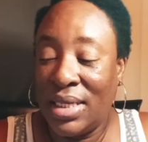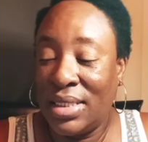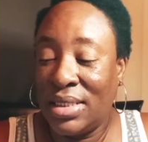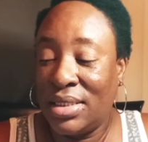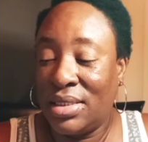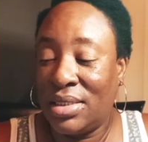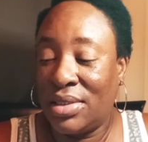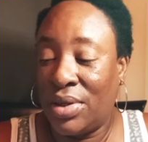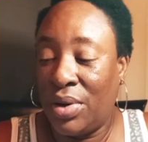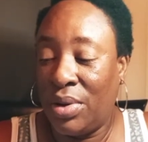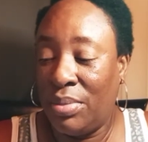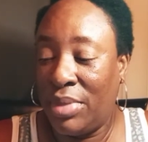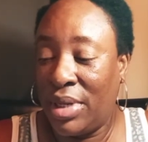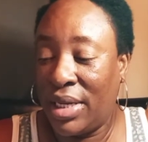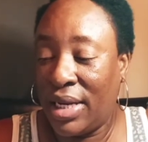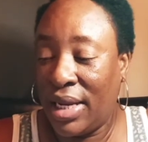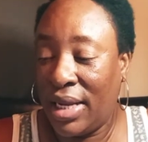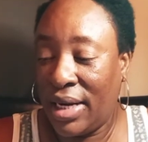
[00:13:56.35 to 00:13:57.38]
So,
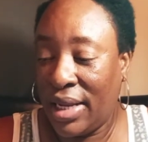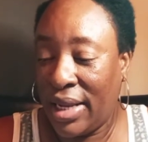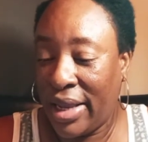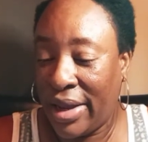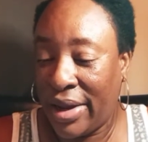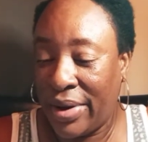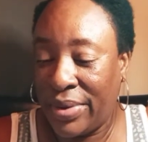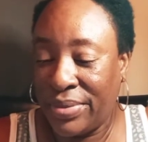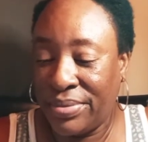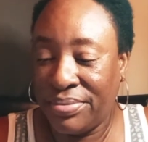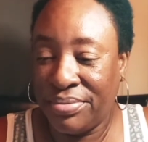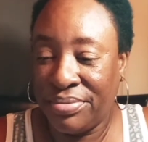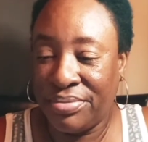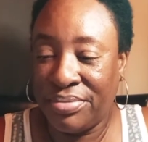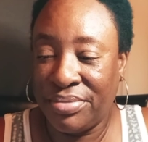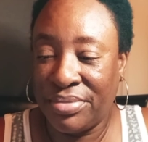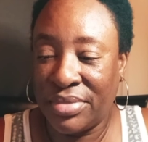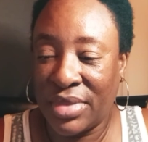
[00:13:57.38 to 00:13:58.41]
but anyhow,
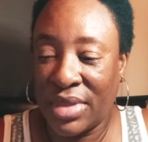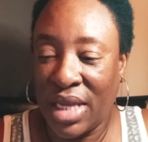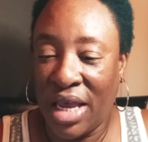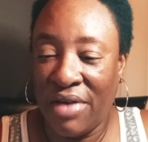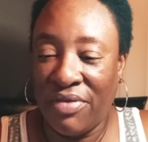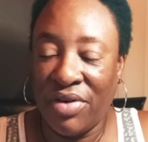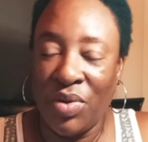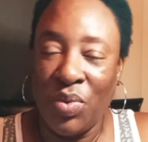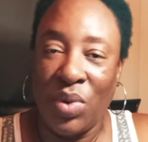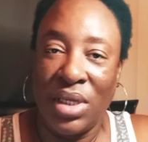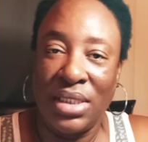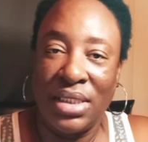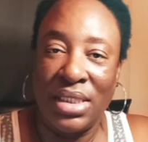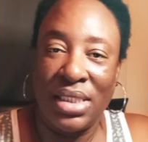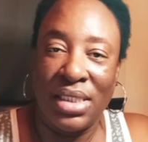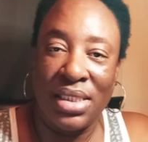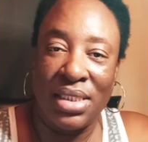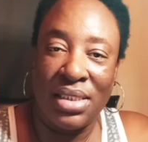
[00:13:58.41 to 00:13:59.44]
everyone
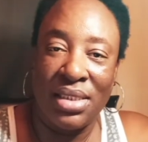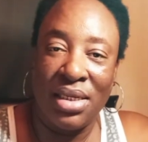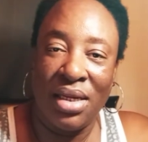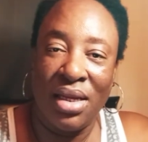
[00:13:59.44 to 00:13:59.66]
did,